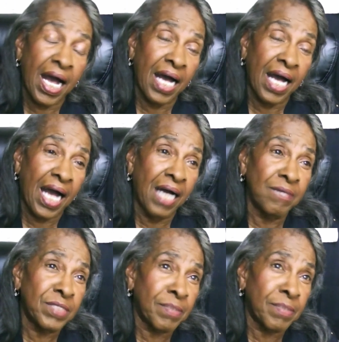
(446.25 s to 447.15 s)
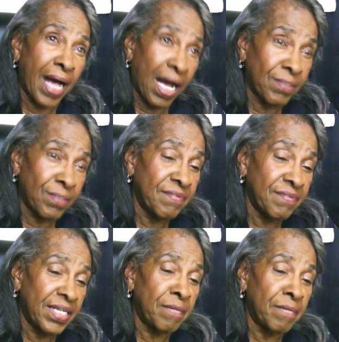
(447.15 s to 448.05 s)
was living in
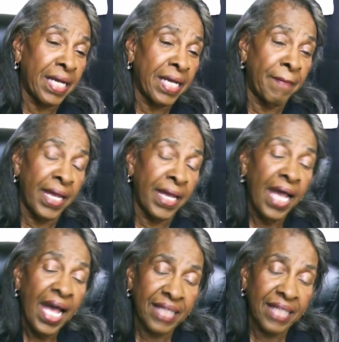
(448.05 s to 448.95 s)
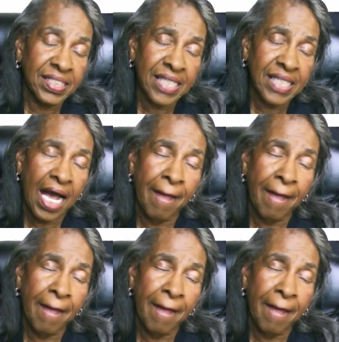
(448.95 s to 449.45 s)
Miami at the time,